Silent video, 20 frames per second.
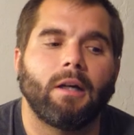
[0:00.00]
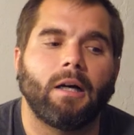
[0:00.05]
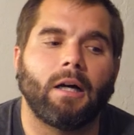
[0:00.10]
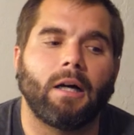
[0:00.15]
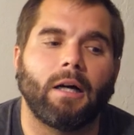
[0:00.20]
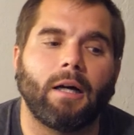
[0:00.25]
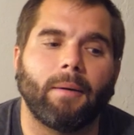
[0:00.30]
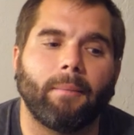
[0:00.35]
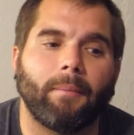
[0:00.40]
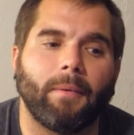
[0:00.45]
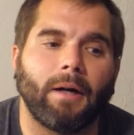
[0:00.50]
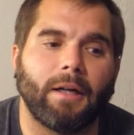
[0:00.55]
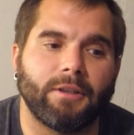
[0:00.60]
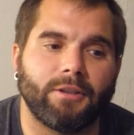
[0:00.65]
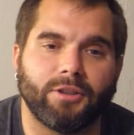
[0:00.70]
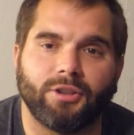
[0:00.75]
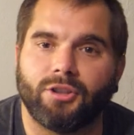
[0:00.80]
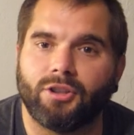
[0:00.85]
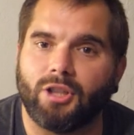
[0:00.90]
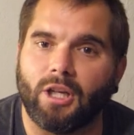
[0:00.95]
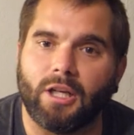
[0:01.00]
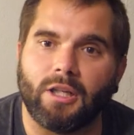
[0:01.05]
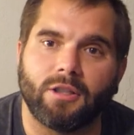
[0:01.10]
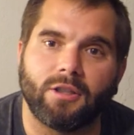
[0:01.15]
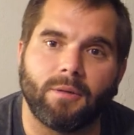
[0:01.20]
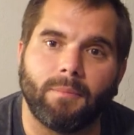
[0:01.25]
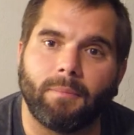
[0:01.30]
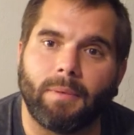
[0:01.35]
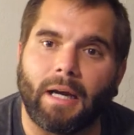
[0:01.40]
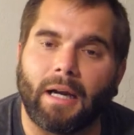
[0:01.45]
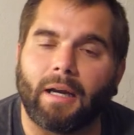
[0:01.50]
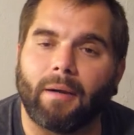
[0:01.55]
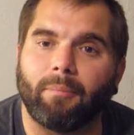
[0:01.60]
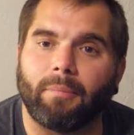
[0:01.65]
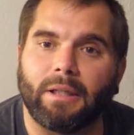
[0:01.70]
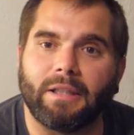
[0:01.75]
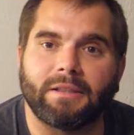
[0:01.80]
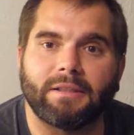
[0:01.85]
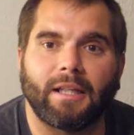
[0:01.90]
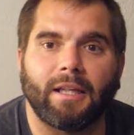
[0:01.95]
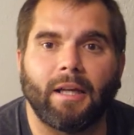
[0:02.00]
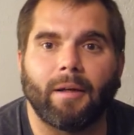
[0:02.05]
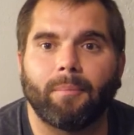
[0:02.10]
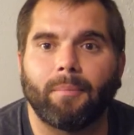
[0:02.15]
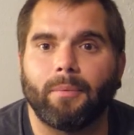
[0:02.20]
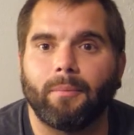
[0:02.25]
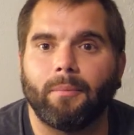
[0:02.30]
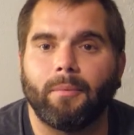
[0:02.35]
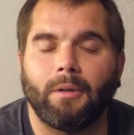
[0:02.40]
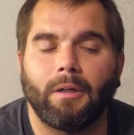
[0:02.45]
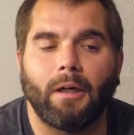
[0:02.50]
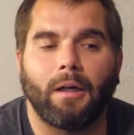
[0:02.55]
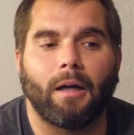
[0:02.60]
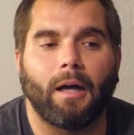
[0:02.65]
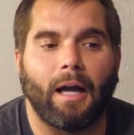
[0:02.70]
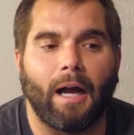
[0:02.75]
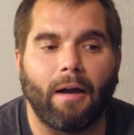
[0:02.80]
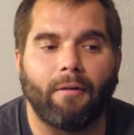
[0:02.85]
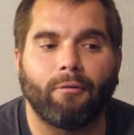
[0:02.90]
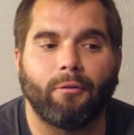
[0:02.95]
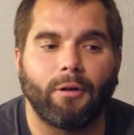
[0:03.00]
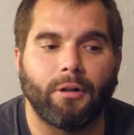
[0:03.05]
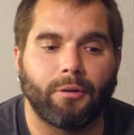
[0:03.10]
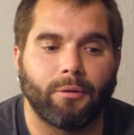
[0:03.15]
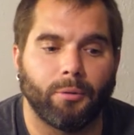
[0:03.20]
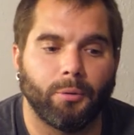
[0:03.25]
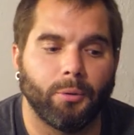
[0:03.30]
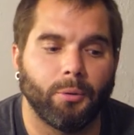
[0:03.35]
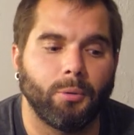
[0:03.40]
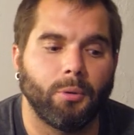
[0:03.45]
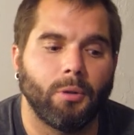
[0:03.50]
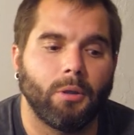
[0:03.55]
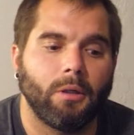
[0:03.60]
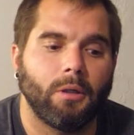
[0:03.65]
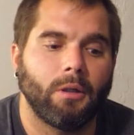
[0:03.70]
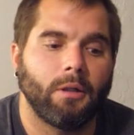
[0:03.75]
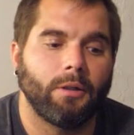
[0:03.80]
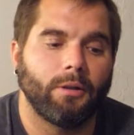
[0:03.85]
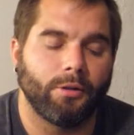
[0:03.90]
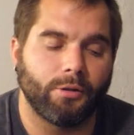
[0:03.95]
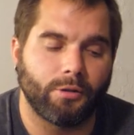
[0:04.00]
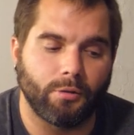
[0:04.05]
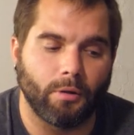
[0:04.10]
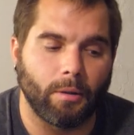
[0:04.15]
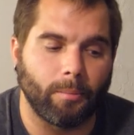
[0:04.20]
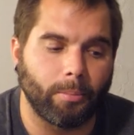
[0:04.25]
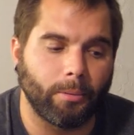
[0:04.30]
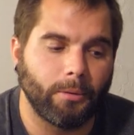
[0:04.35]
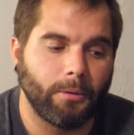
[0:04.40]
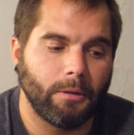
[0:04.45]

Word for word: Um, I just changed them back at base camp uh, halfway through the trip.